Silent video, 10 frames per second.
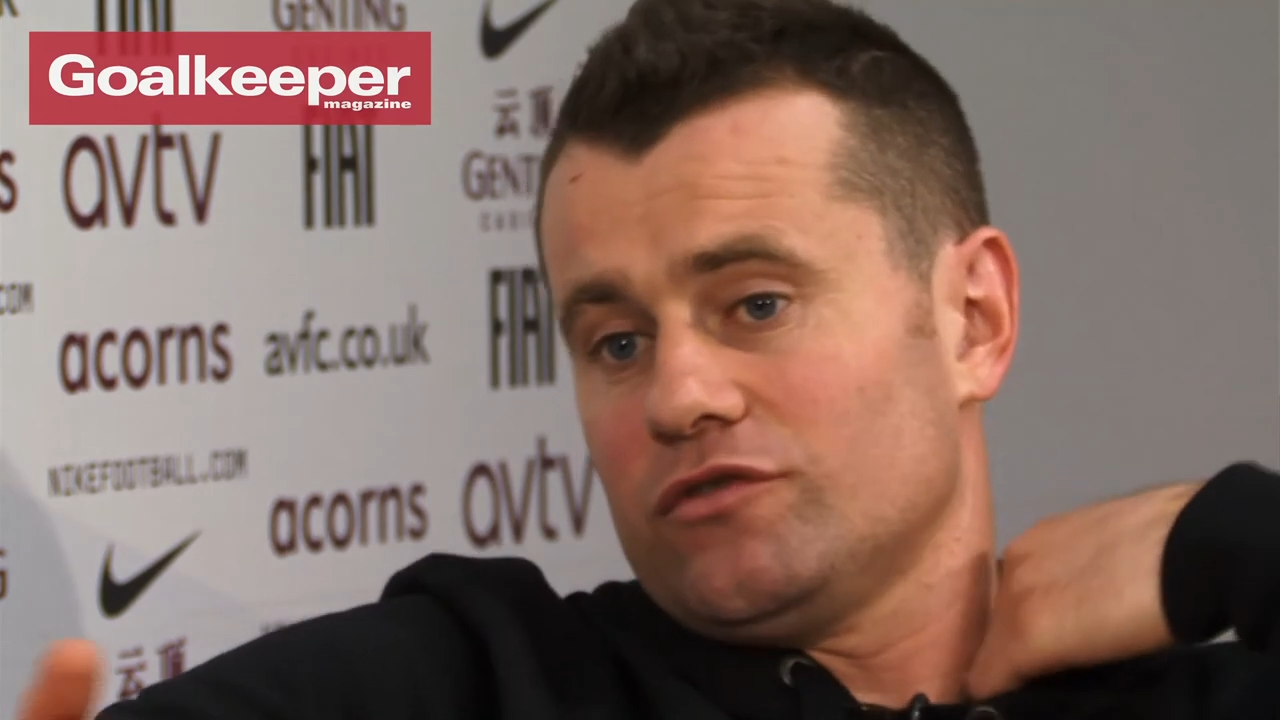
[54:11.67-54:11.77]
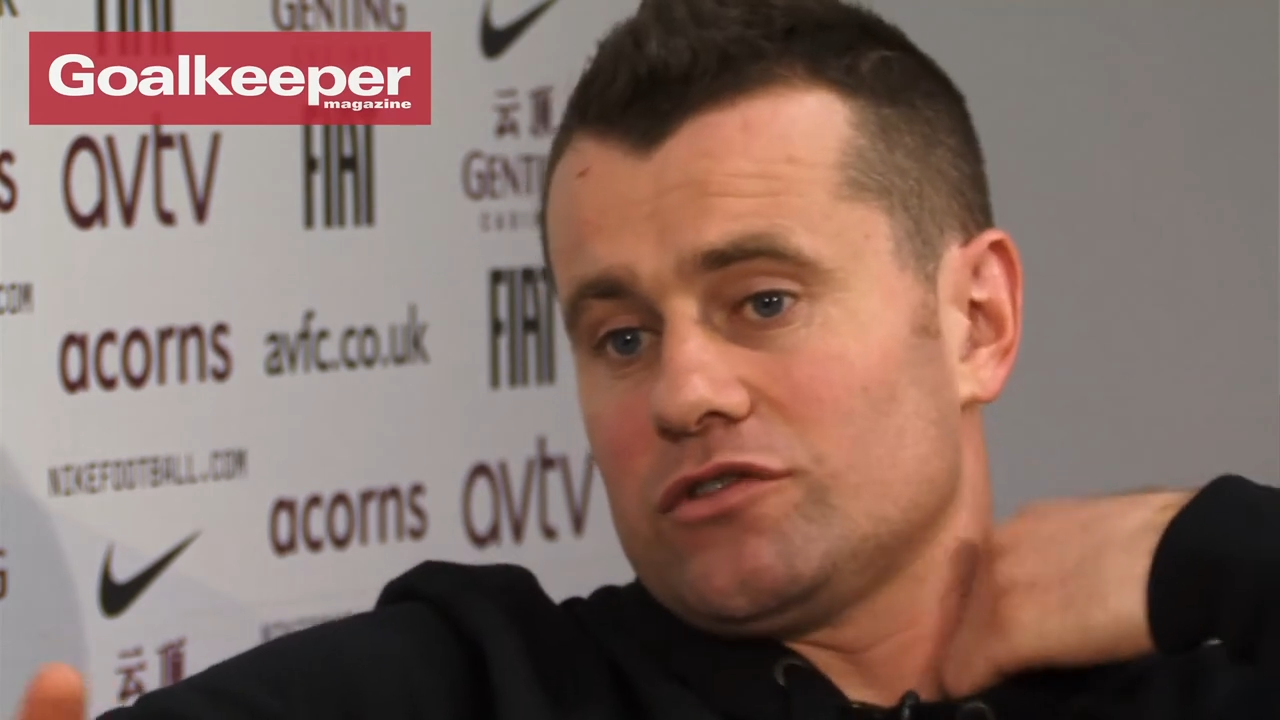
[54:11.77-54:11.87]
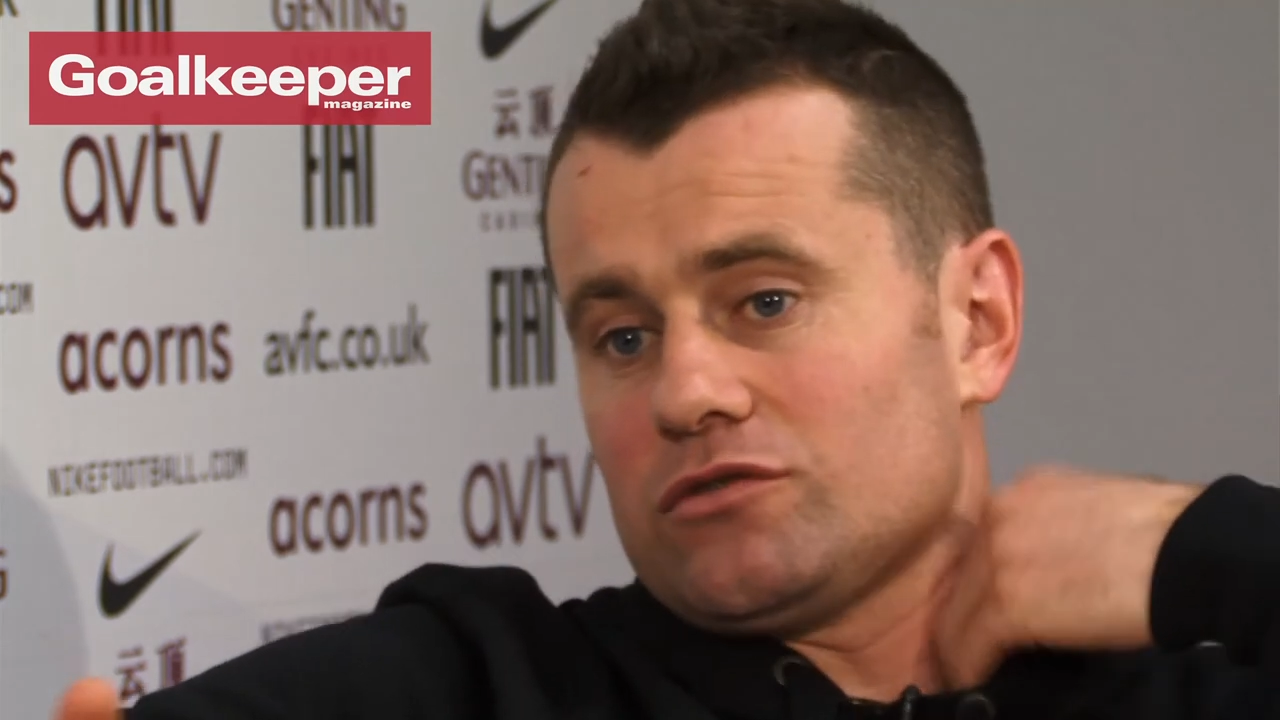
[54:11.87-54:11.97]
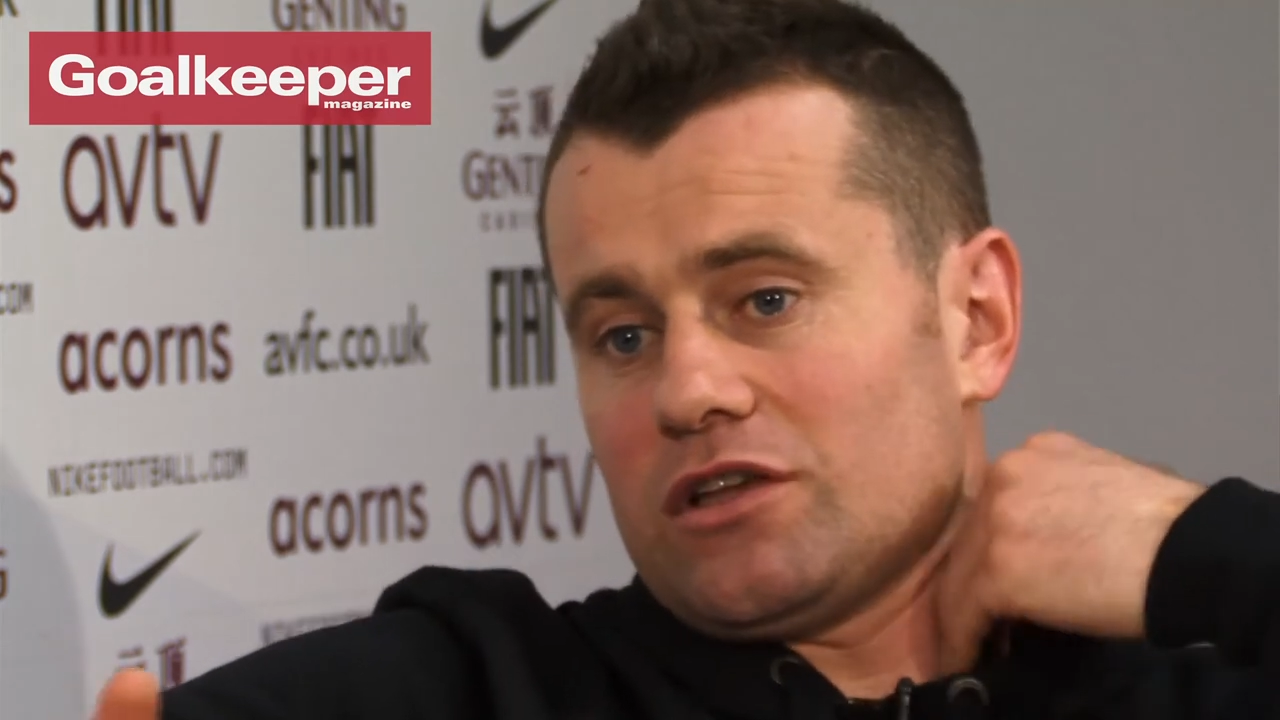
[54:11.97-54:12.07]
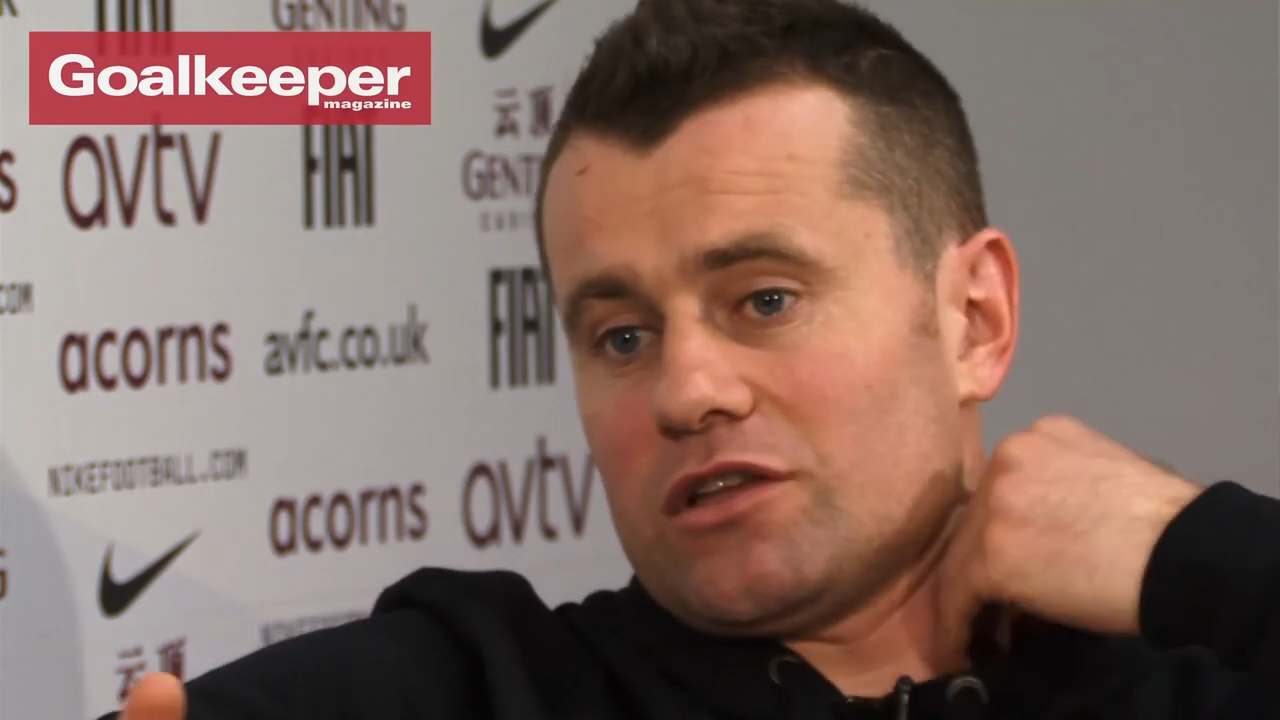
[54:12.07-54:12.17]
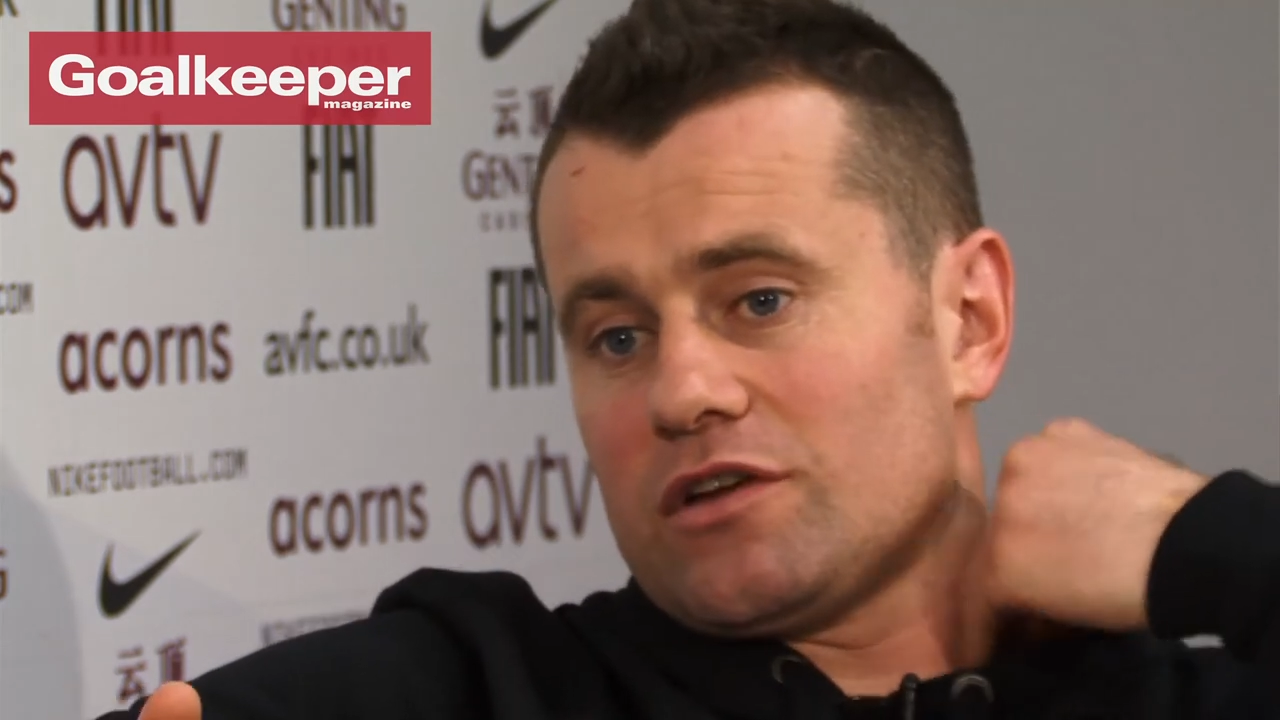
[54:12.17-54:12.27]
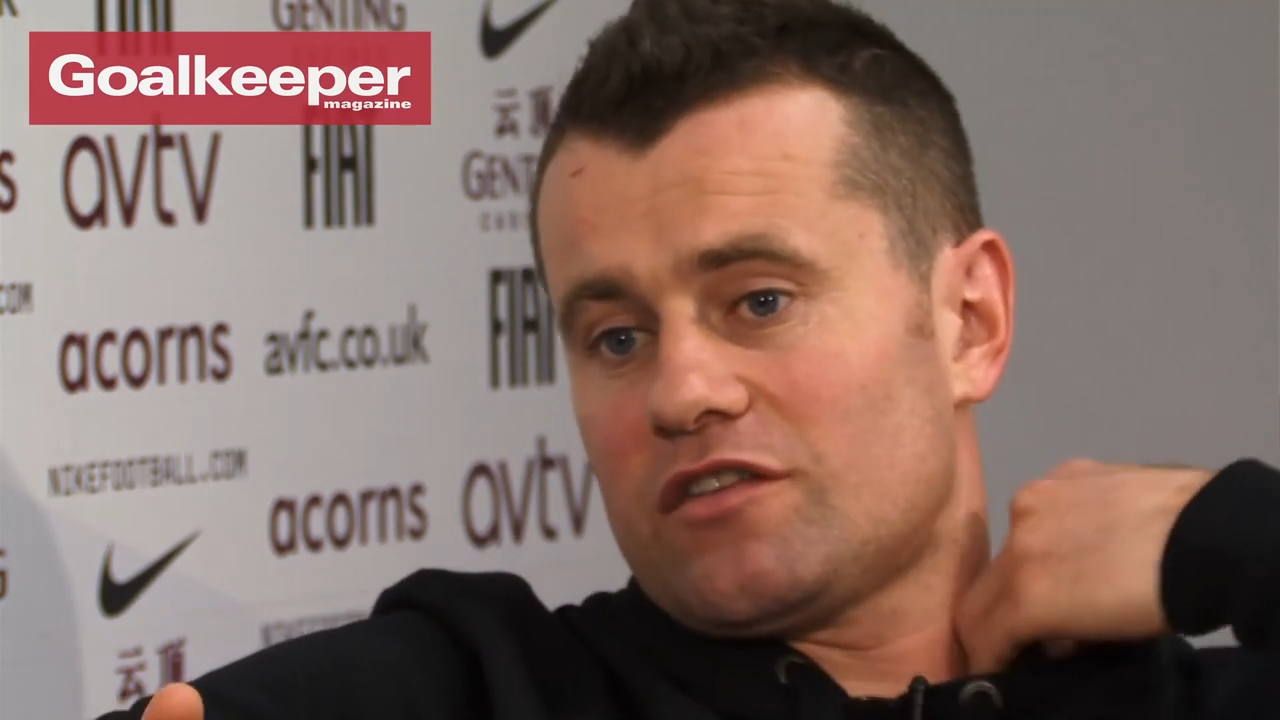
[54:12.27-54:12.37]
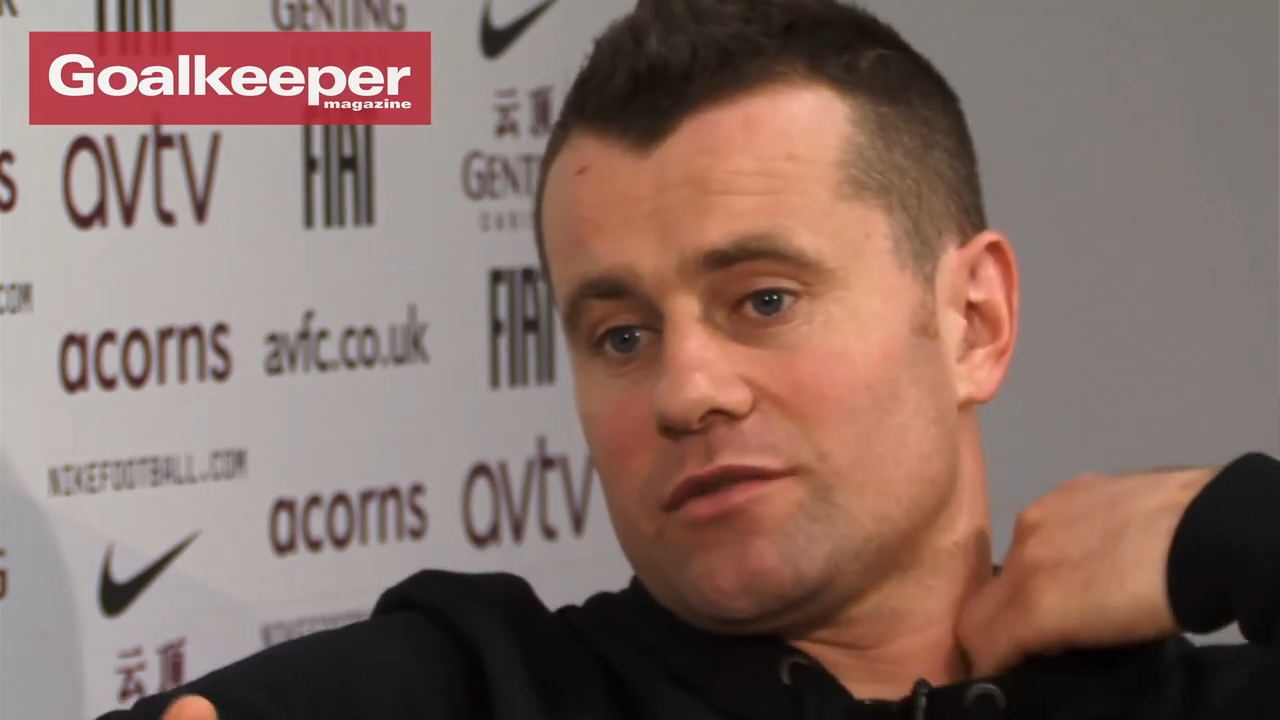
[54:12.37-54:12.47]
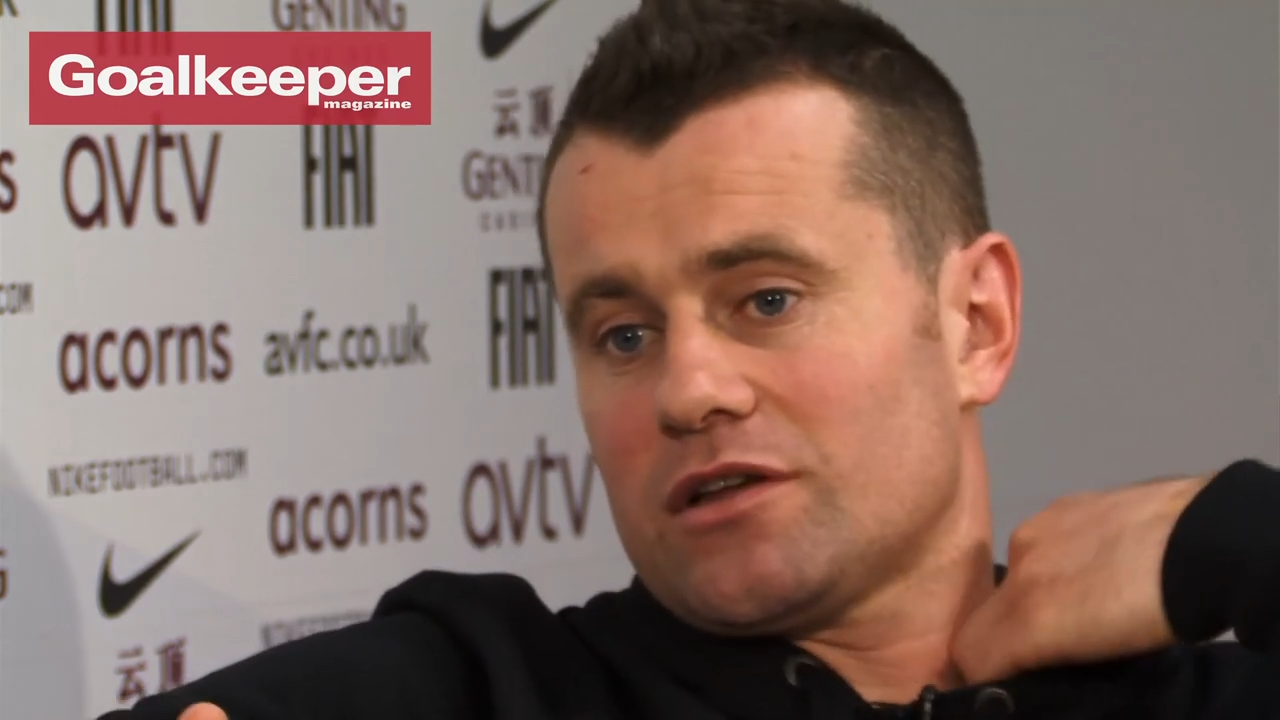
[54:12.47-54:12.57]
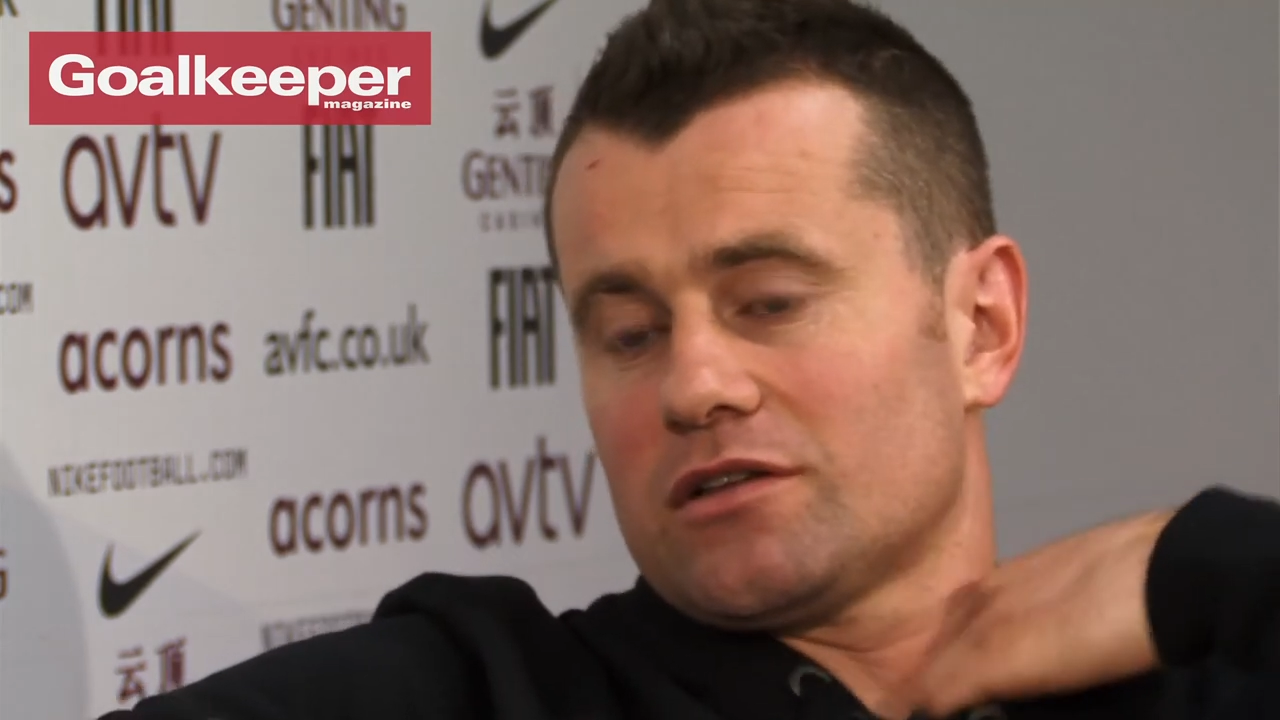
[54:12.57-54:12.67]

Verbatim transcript: There's no getting away from that,